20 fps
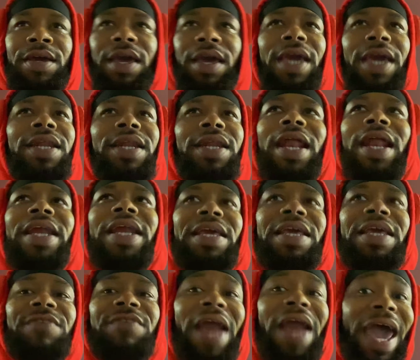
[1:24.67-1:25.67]
and it ain't
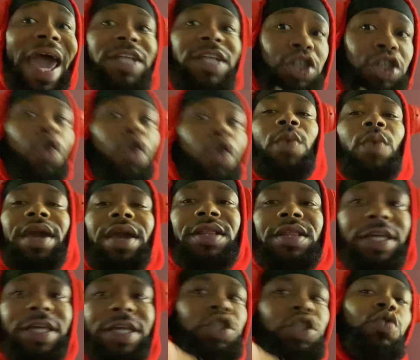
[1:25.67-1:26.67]
even at your weight
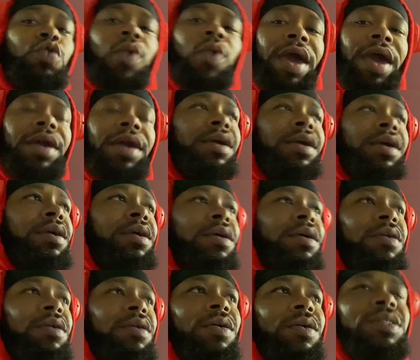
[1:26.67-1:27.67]
that you weigh. You
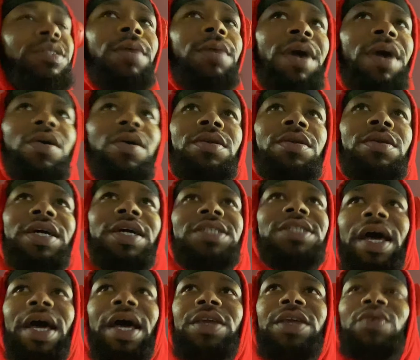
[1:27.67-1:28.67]
know what I'm talking about? That's
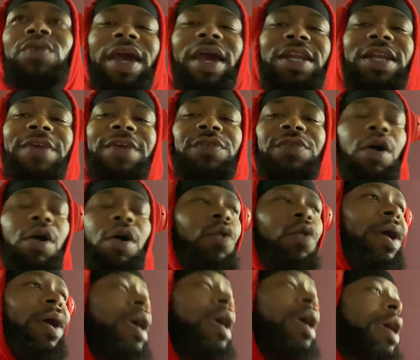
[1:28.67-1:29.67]
like you can't lift your own
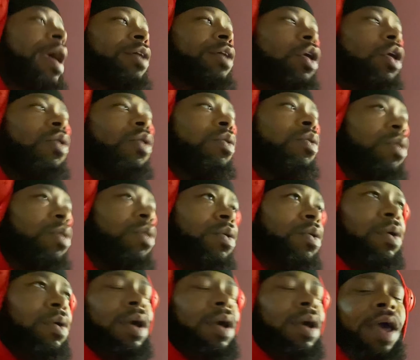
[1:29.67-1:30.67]
weight. You know,
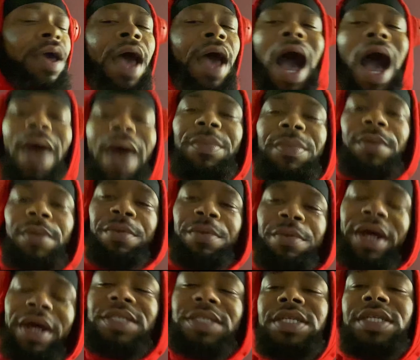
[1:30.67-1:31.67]
I'd be
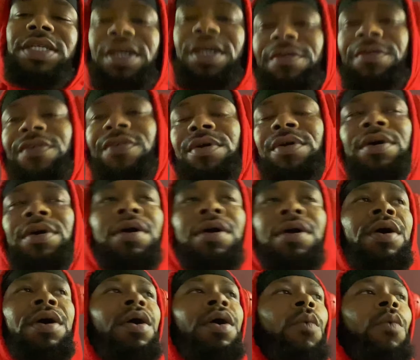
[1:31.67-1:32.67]
impressed if
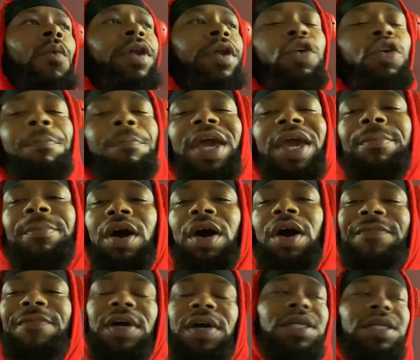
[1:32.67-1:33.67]
one of you big
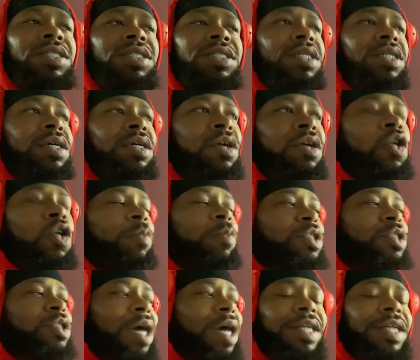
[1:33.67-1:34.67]
motherfuckers who be
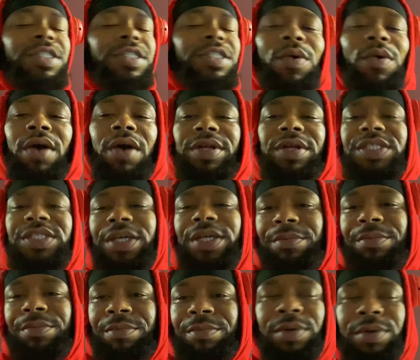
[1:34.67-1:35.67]
trying to show out in the
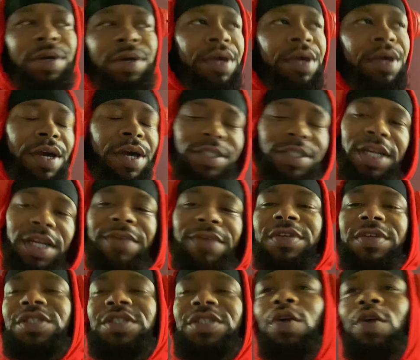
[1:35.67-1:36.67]
gym because you're
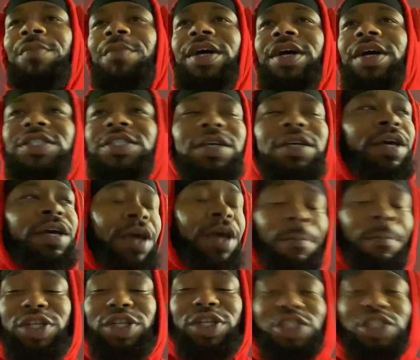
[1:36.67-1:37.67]
lifting so much,
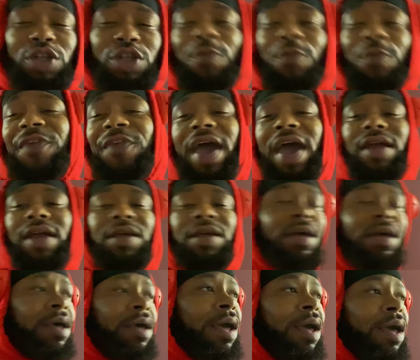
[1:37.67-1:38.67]
but you're so
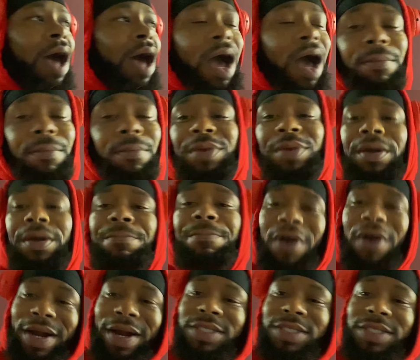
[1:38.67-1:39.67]
fat. I'd be
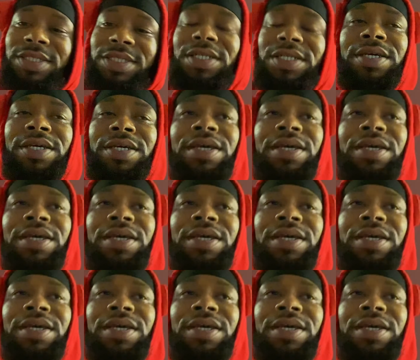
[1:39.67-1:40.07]
impressed